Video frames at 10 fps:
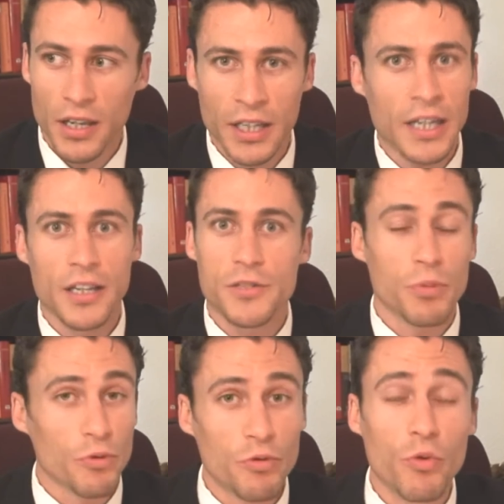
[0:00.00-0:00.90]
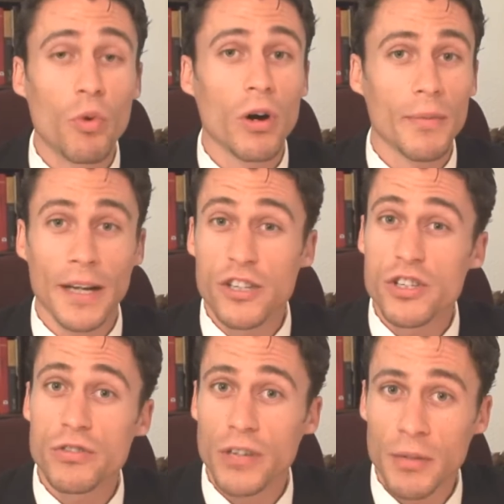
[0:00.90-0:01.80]
and the kids perform
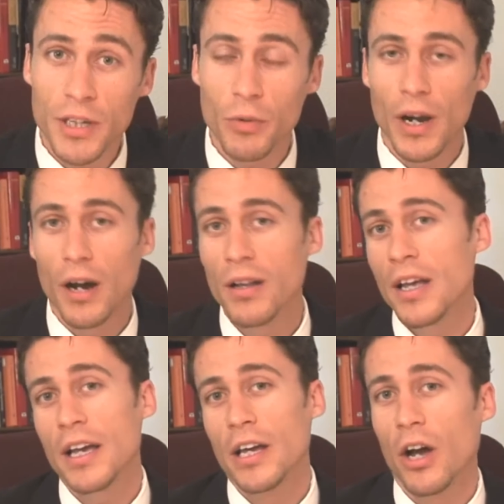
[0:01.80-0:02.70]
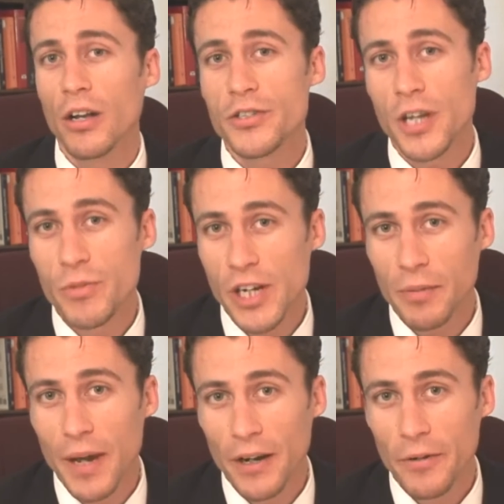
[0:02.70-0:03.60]
extremely well in all
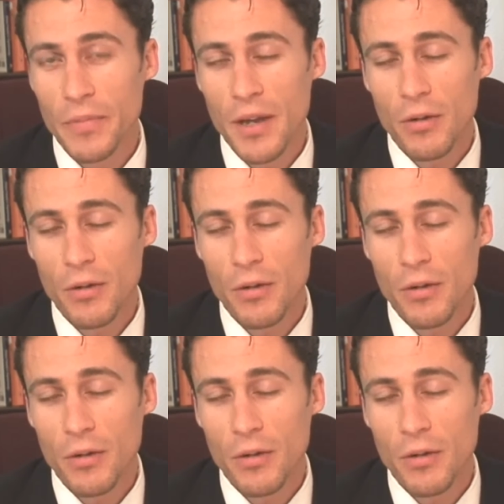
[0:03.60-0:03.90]
subject matter.